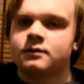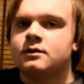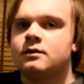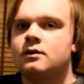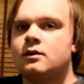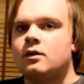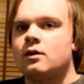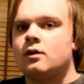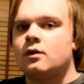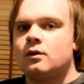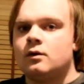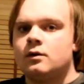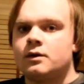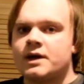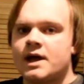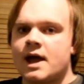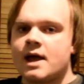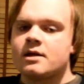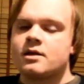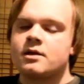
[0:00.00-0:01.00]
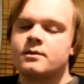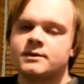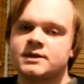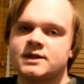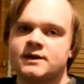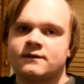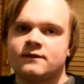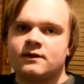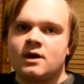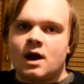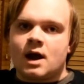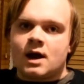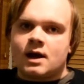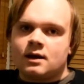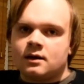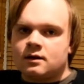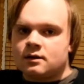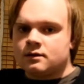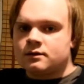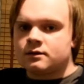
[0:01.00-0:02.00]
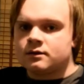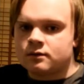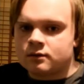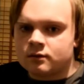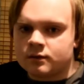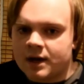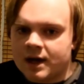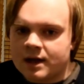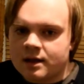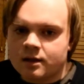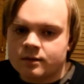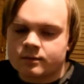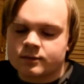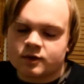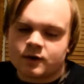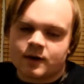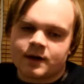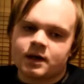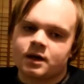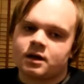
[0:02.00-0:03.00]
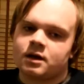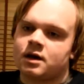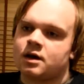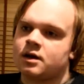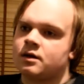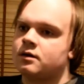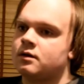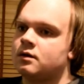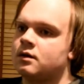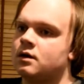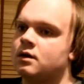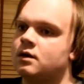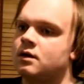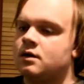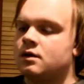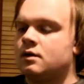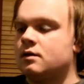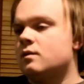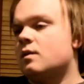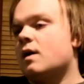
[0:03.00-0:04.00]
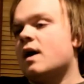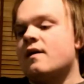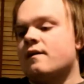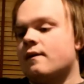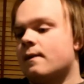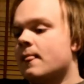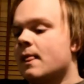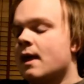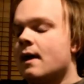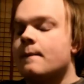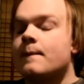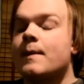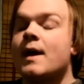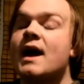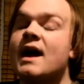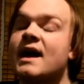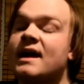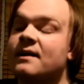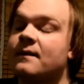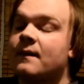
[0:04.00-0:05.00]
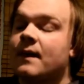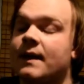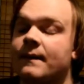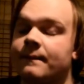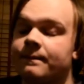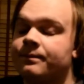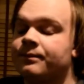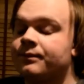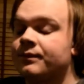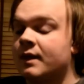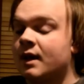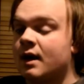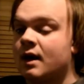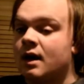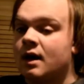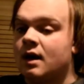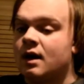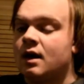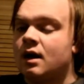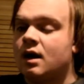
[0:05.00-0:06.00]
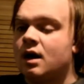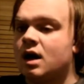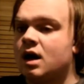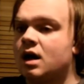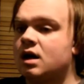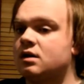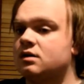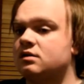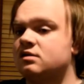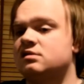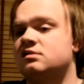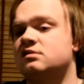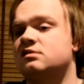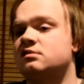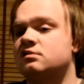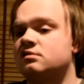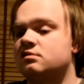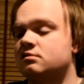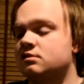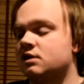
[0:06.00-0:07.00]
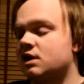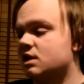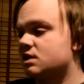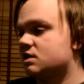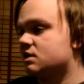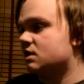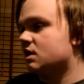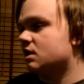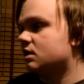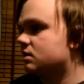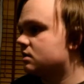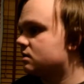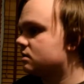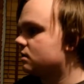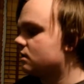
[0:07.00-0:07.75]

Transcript: or get them to fly, or get them to, I don't know, wear them. But anyway, oh, well, that sucks.